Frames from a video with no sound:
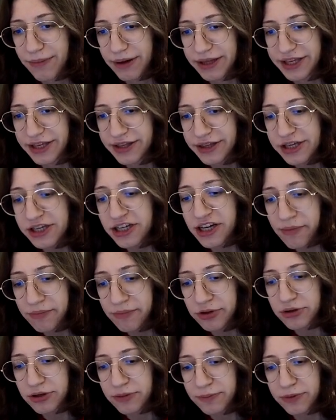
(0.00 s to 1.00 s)
But I think
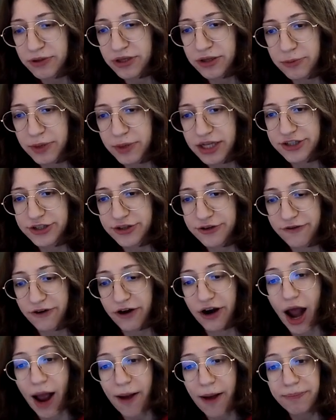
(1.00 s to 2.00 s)
I'm doing pretty well so
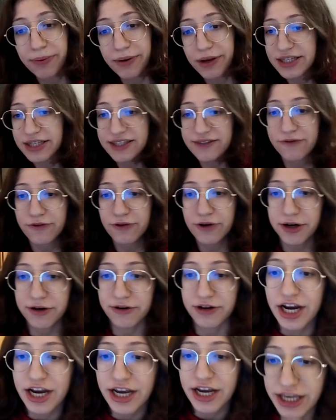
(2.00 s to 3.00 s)
far. I'm
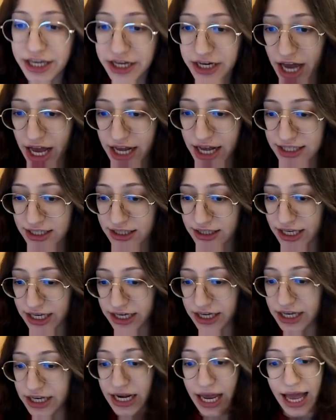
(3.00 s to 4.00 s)
+4. He hasn't
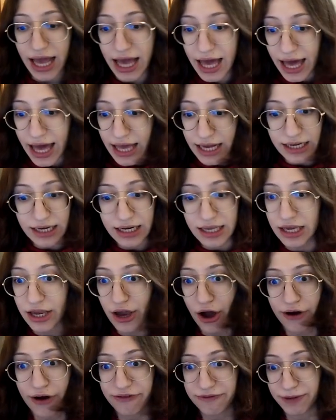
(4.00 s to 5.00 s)
taken
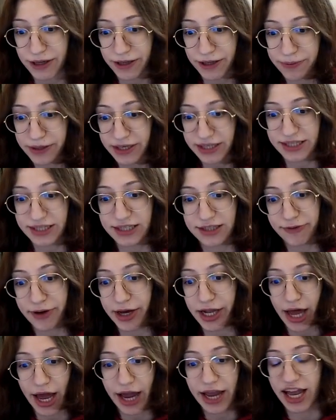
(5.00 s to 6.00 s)
any of my pieces,
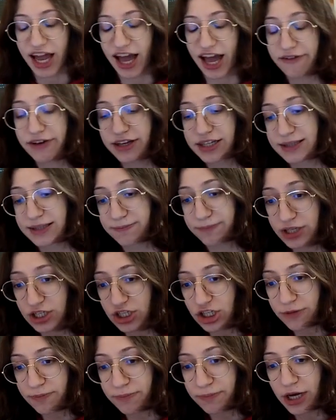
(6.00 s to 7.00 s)
while I have his
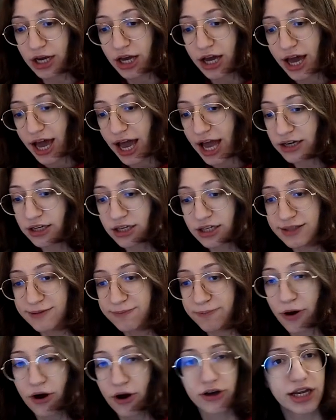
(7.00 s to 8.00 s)
bishop and
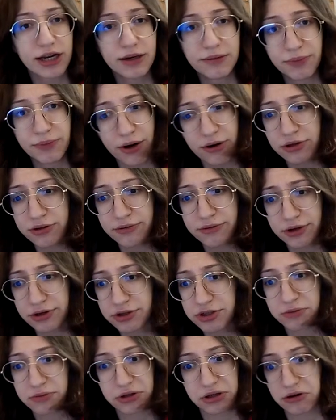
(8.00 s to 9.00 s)
his pawn, and both of
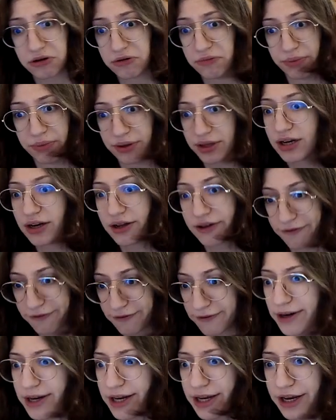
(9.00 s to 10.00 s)
those were completely
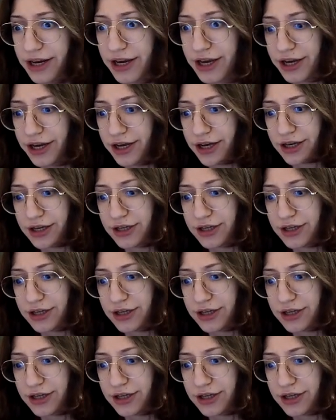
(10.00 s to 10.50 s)
free.